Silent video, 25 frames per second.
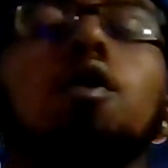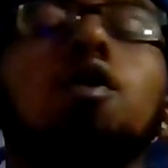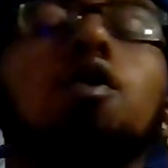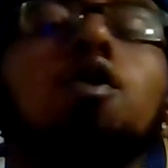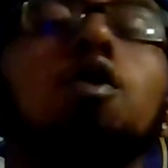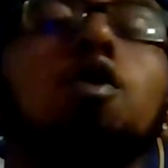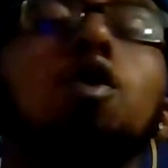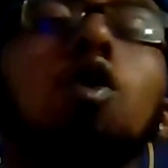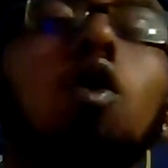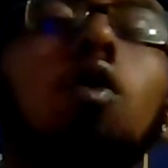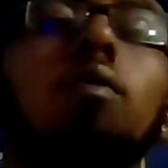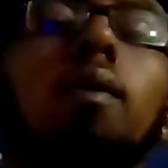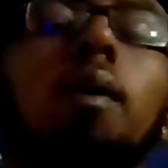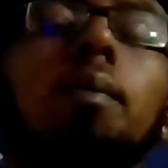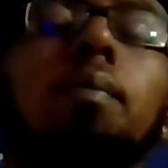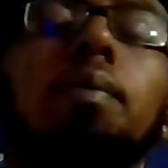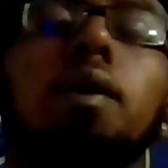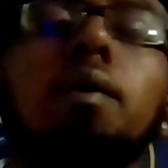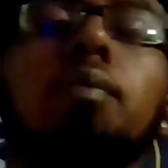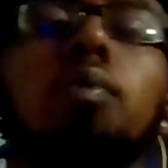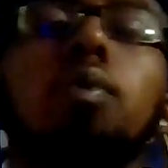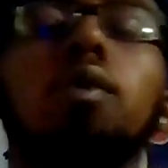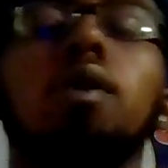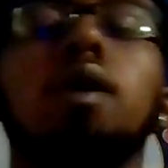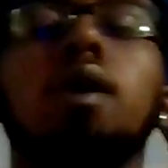Yo, my
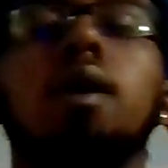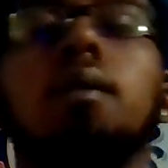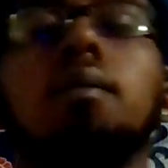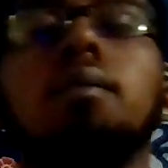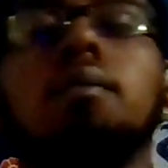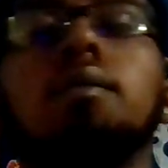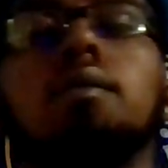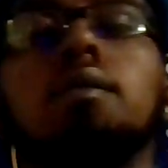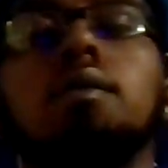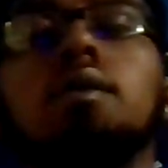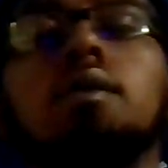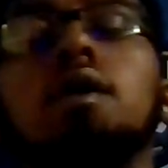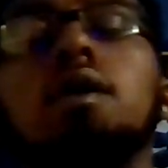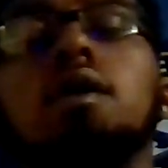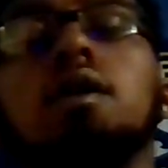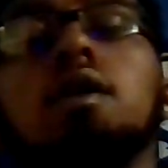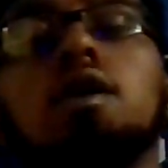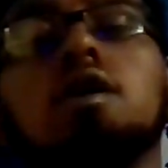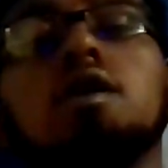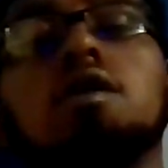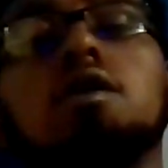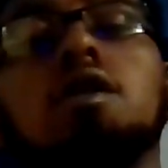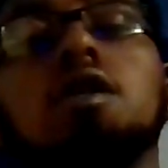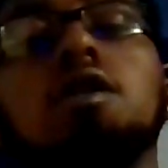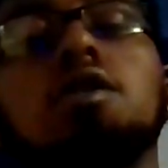people, them.
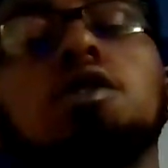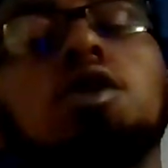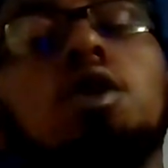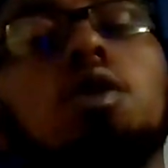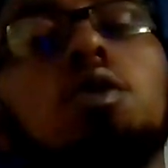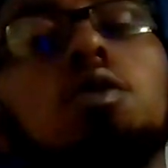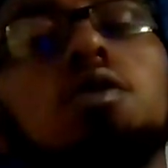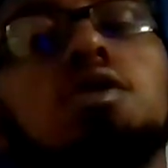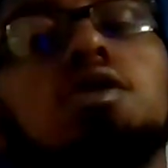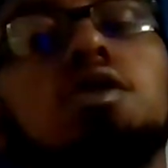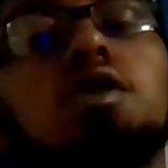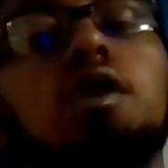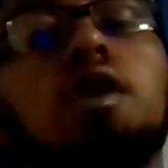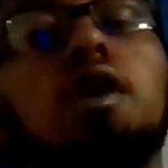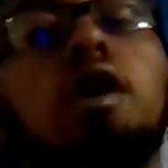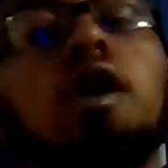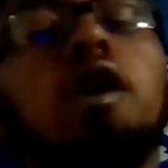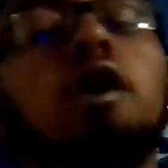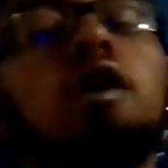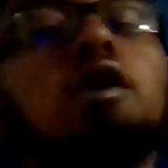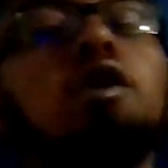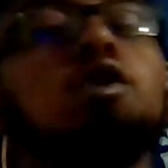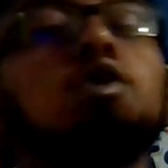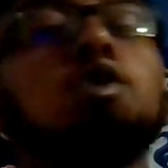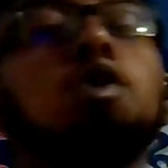This is a Chelsea
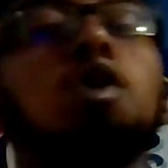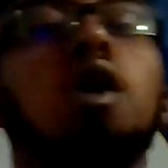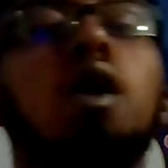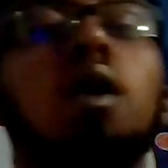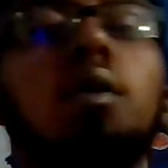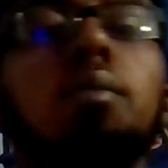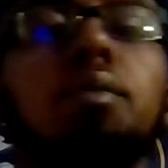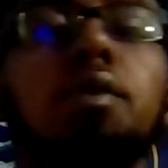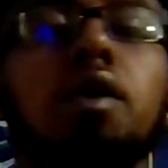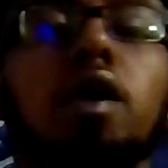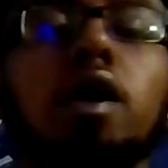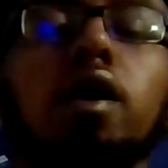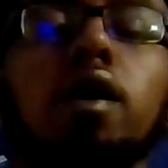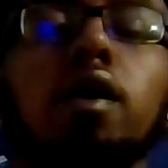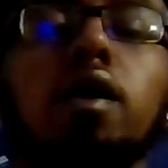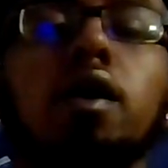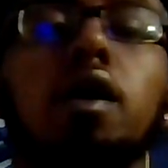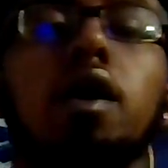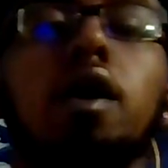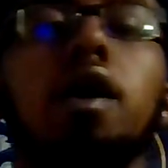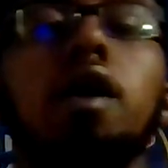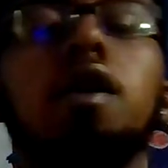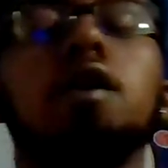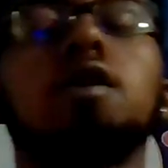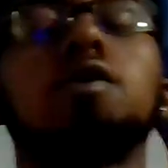injury update,
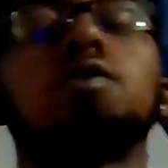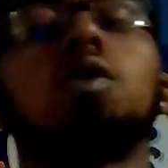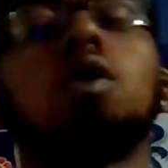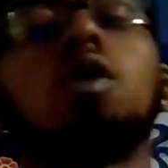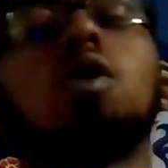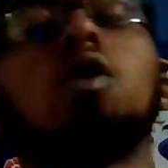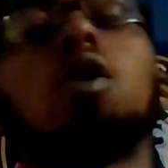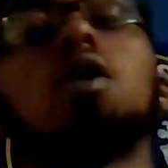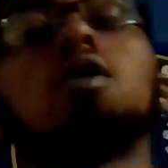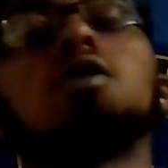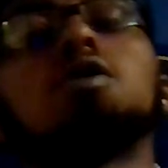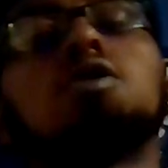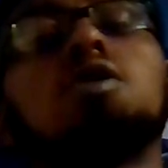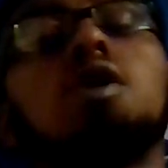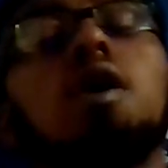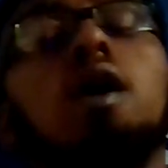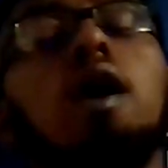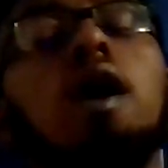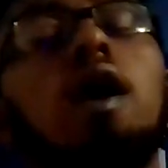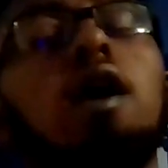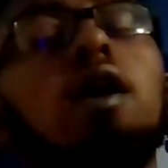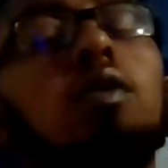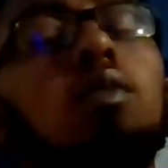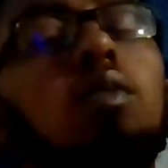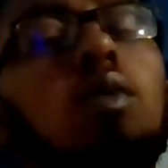and it's regards to
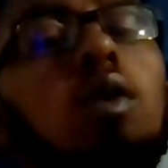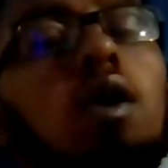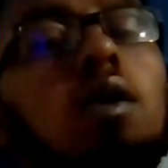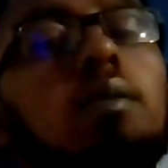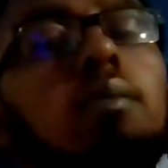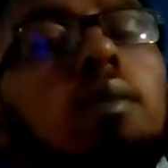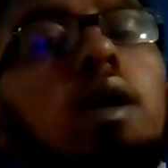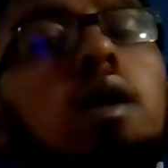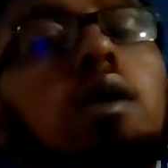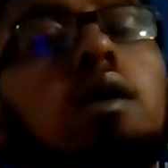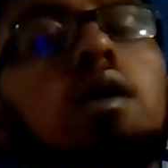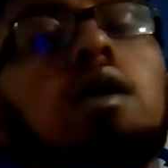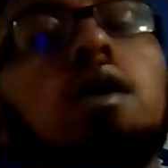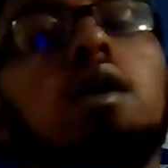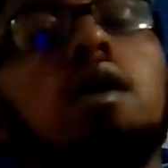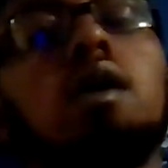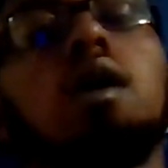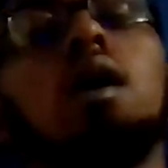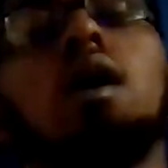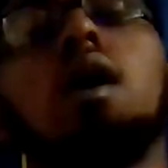Édouard Mendy.